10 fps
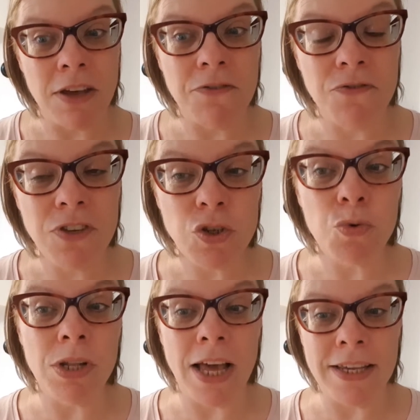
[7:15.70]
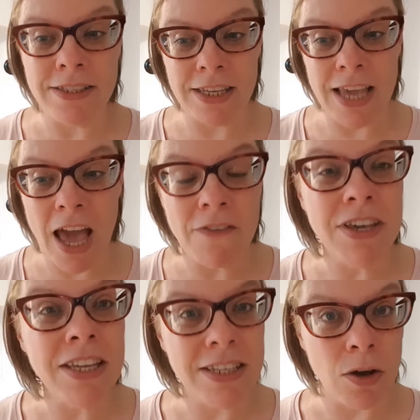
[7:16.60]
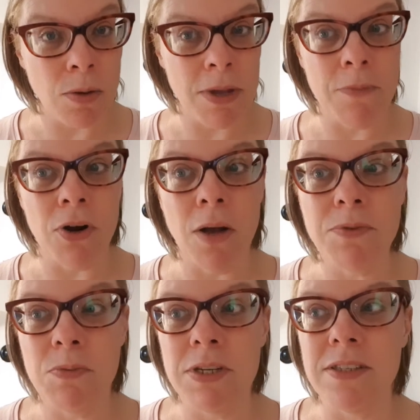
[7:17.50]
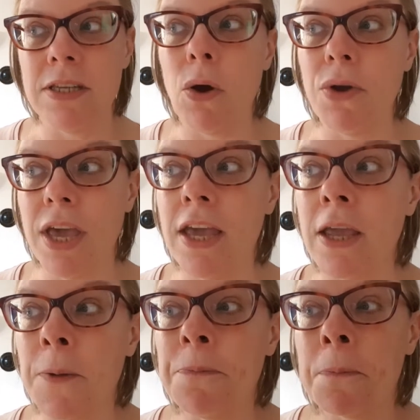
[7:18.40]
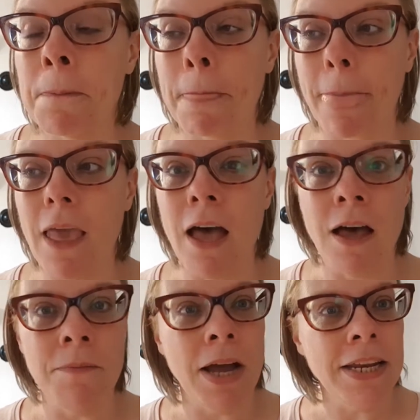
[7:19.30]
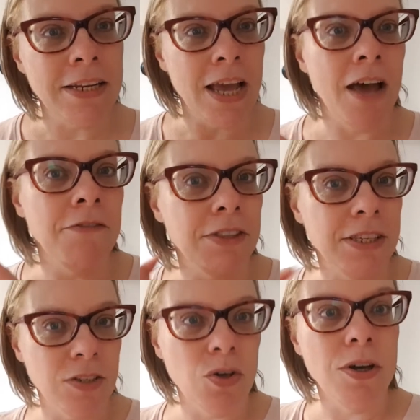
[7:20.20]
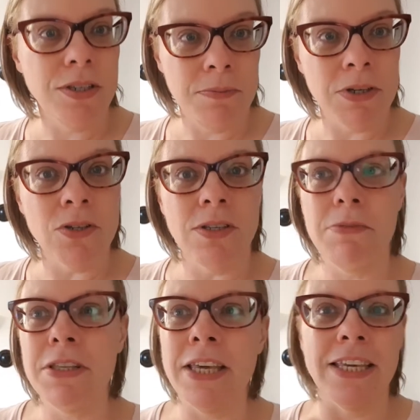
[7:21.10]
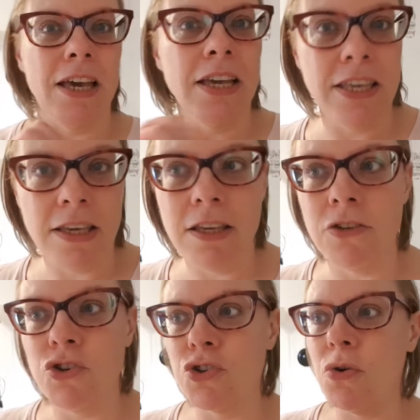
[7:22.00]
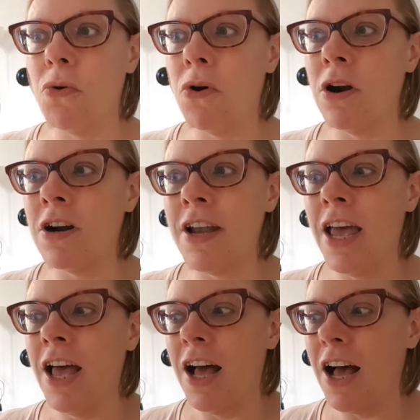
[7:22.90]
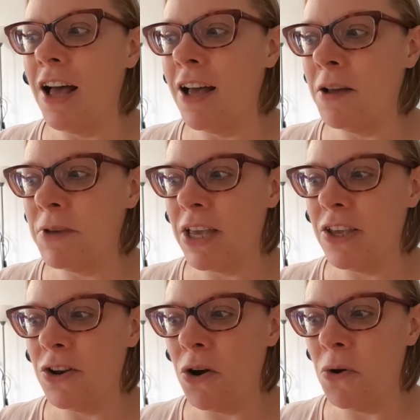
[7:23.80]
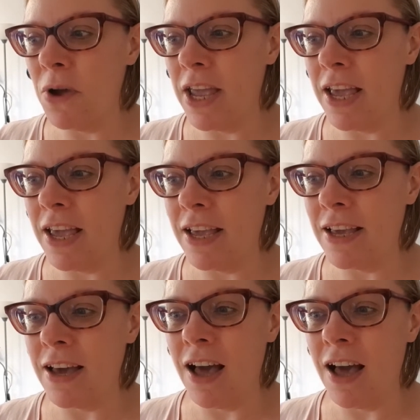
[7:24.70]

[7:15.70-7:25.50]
visualizing, having it down on paper helps me to see, okay, I need to have this cooked meal, something like a quiche or, a